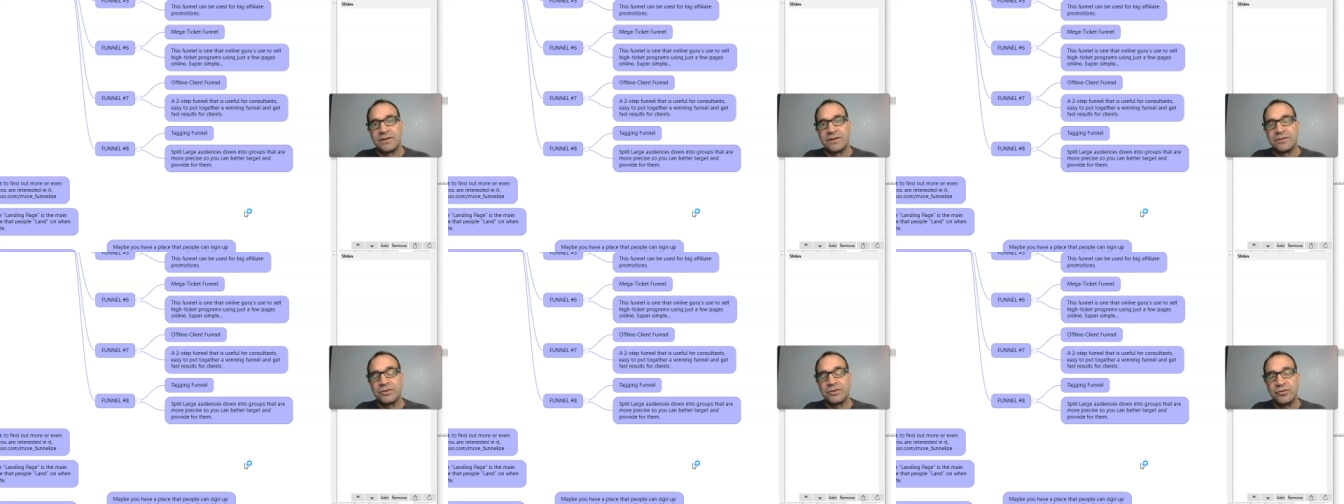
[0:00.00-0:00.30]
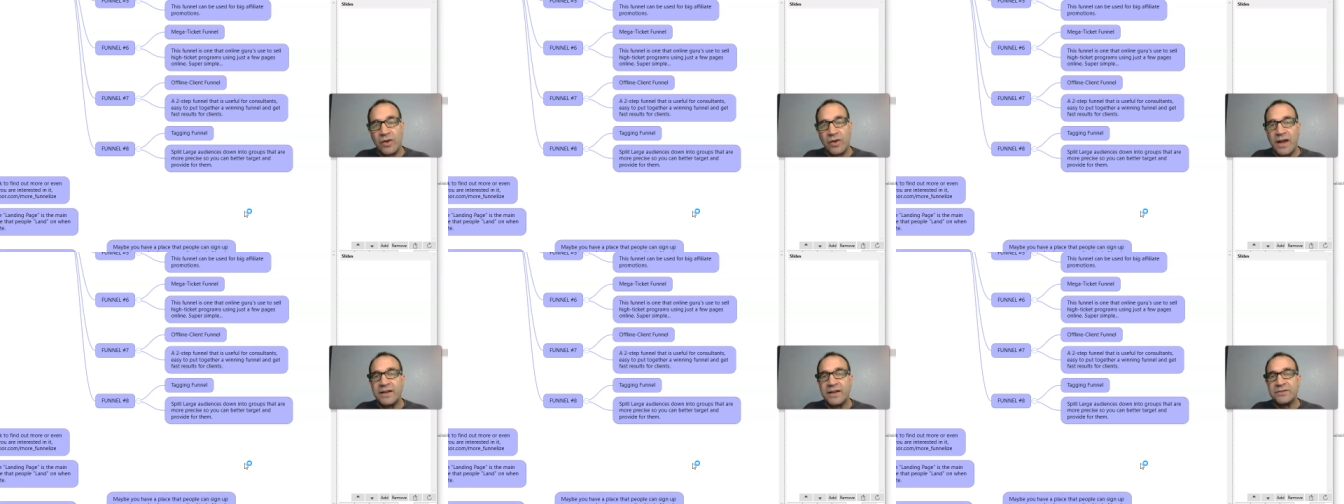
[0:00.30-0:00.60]

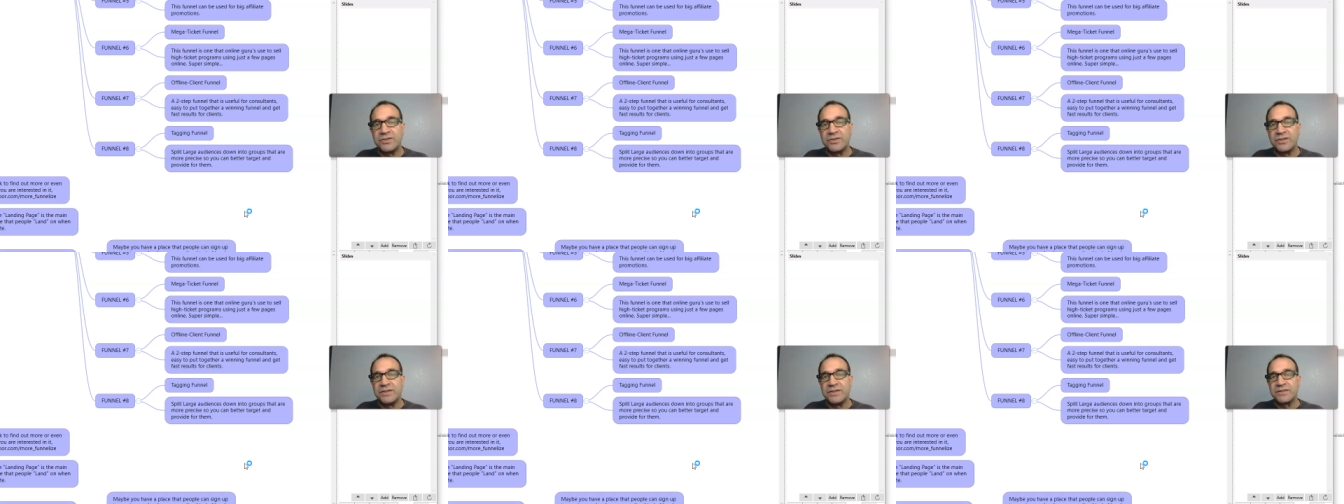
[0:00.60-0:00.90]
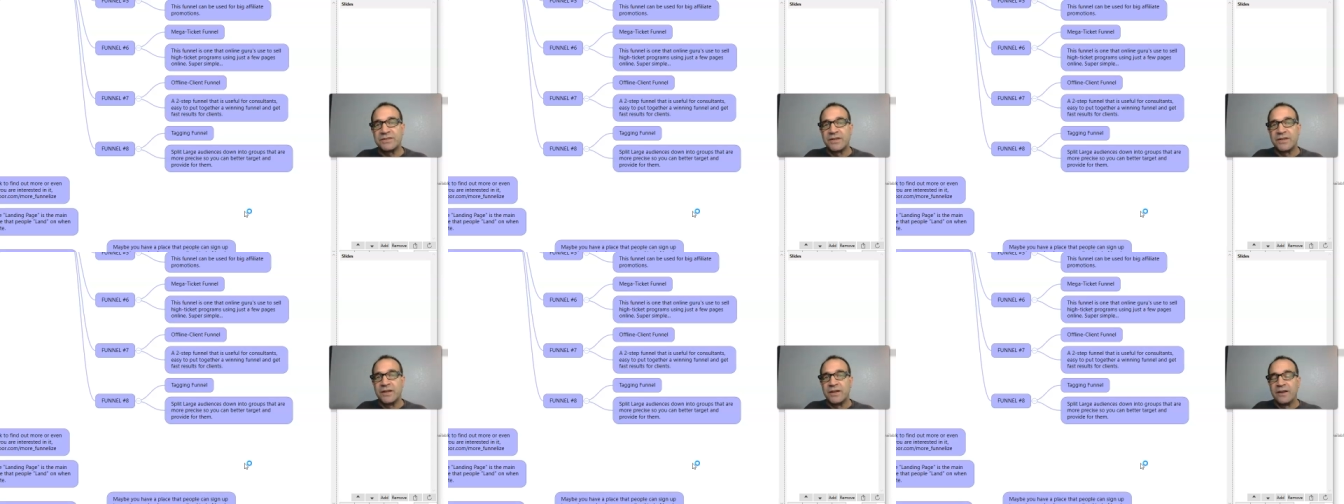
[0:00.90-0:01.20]

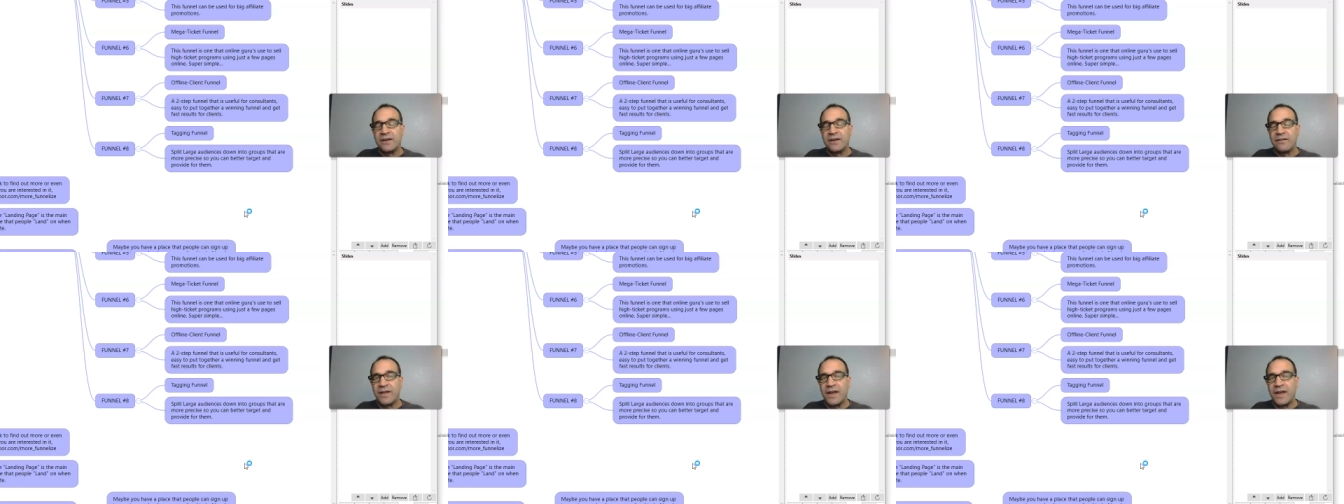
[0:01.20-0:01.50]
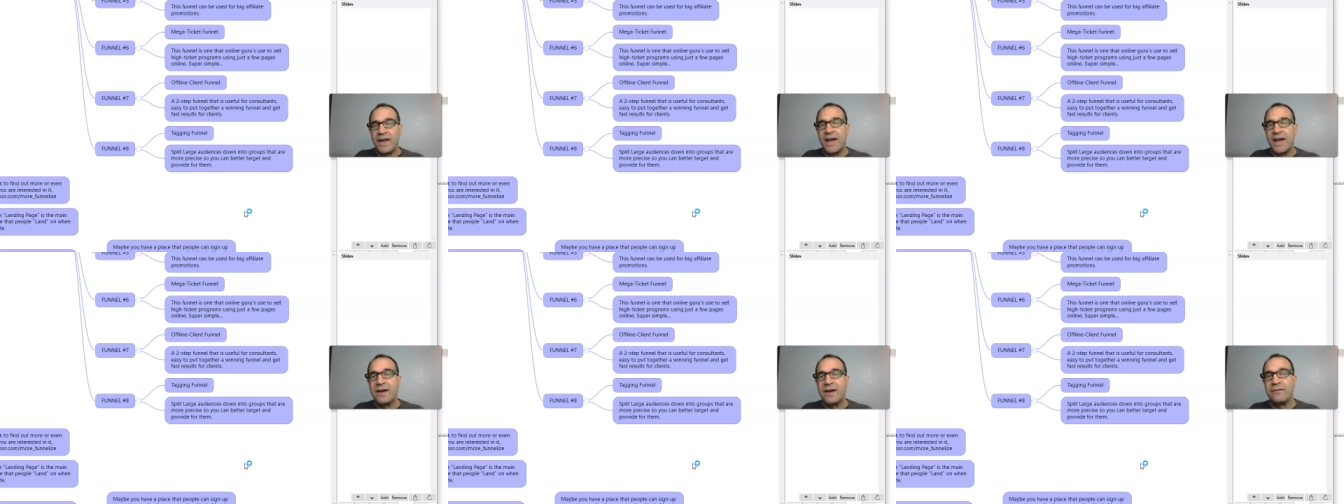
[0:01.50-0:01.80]
Strategies
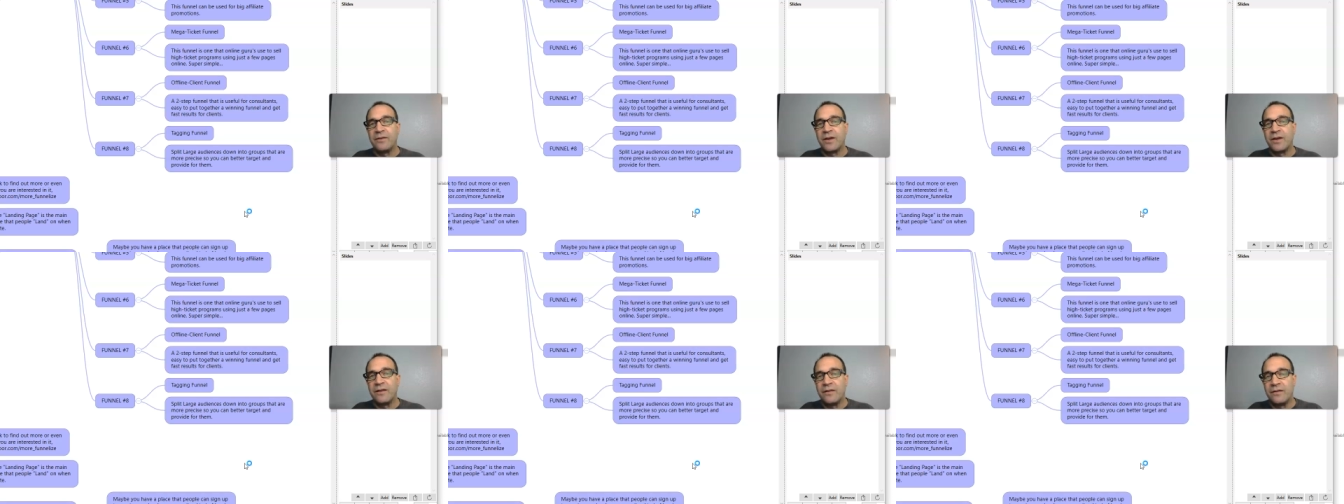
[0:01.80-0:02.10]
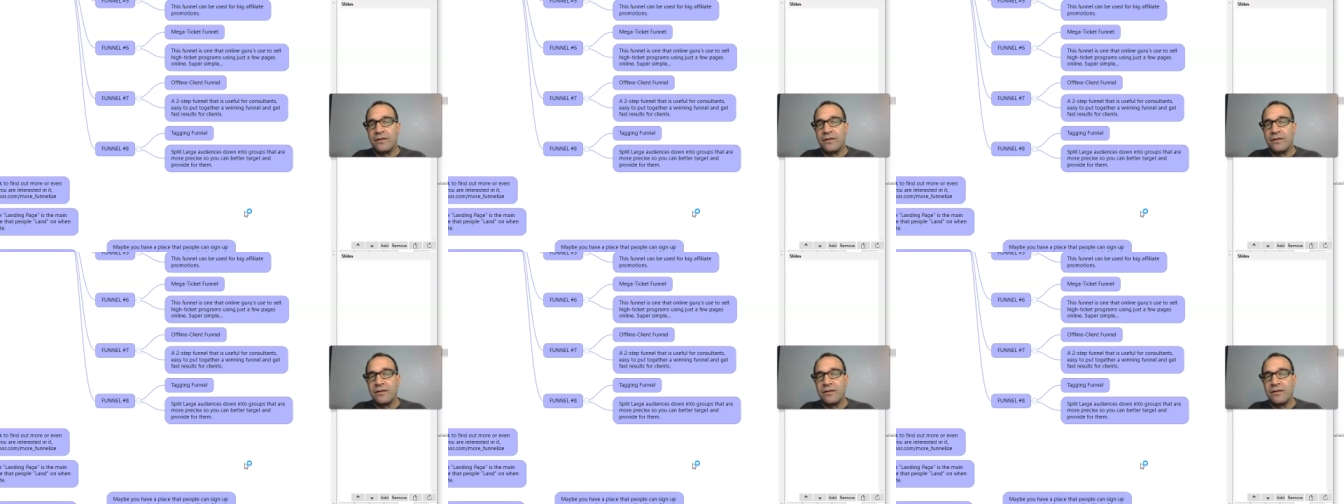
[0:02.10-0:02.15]
that have